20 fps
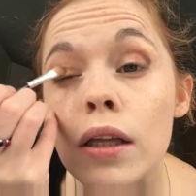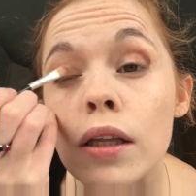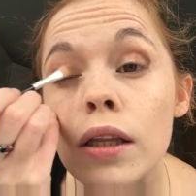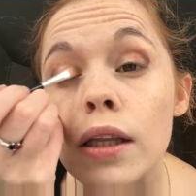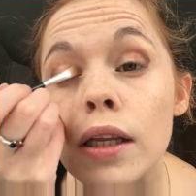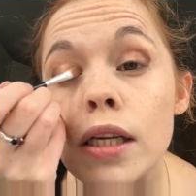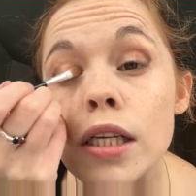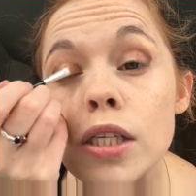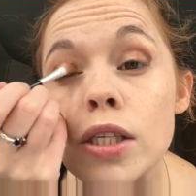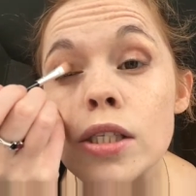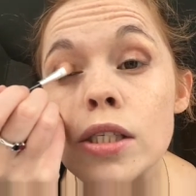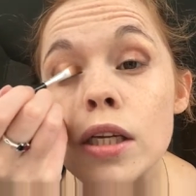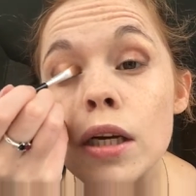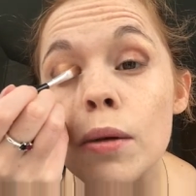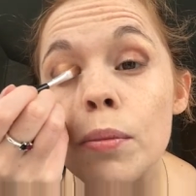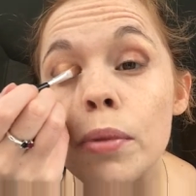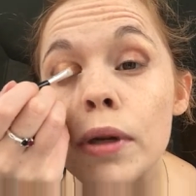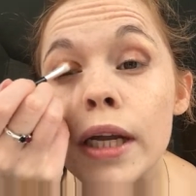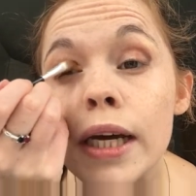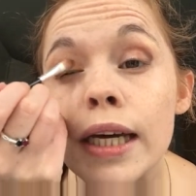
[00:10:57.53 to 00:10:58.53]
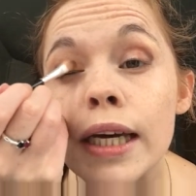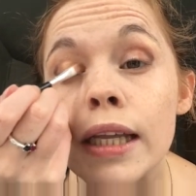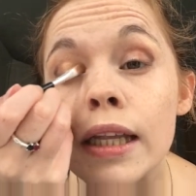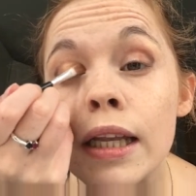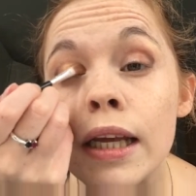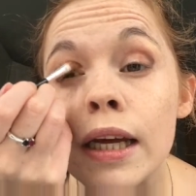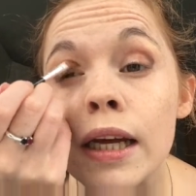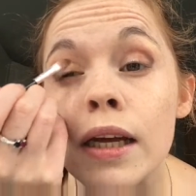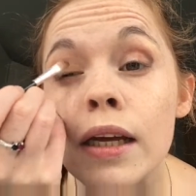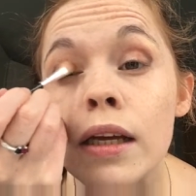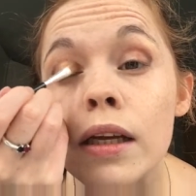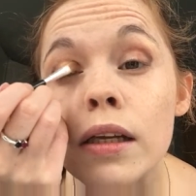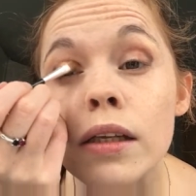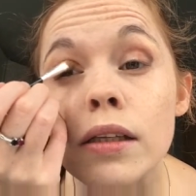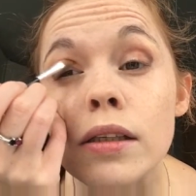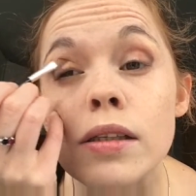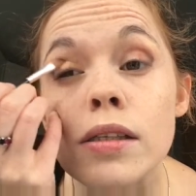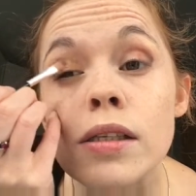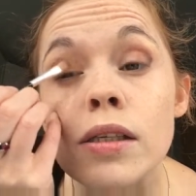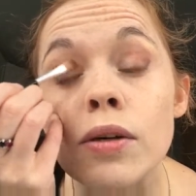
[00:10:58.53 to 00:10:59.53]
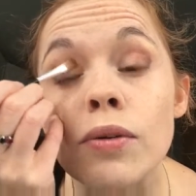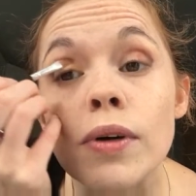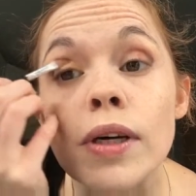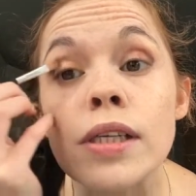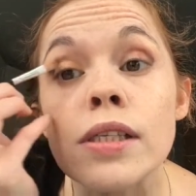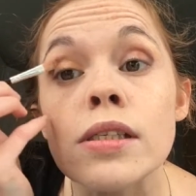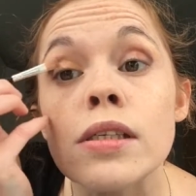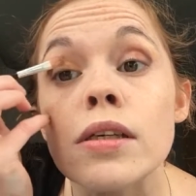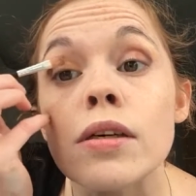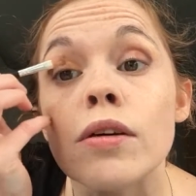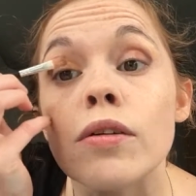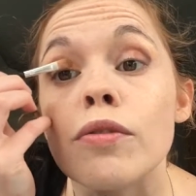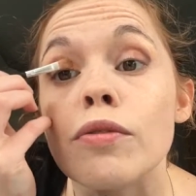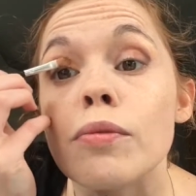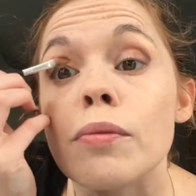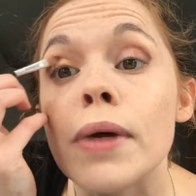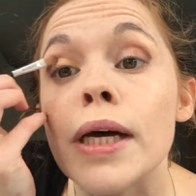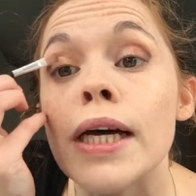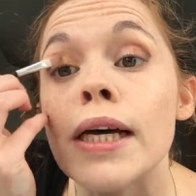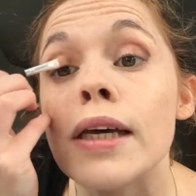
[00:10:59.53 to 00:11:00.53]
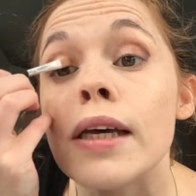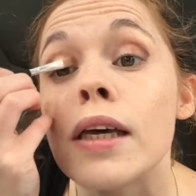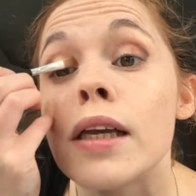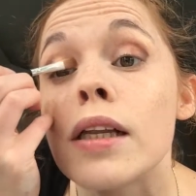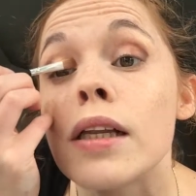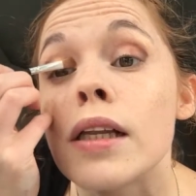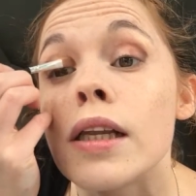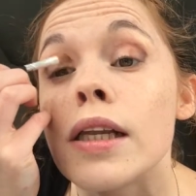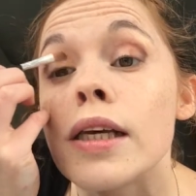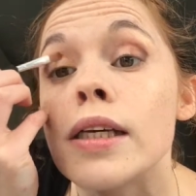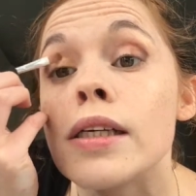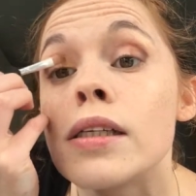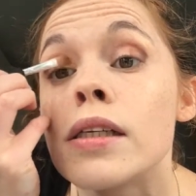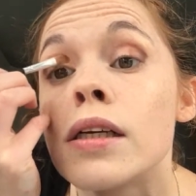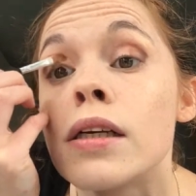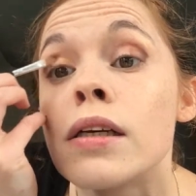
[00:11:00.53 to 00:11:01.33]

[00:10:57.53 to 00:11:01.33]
And then just applying that to the rest of my lid.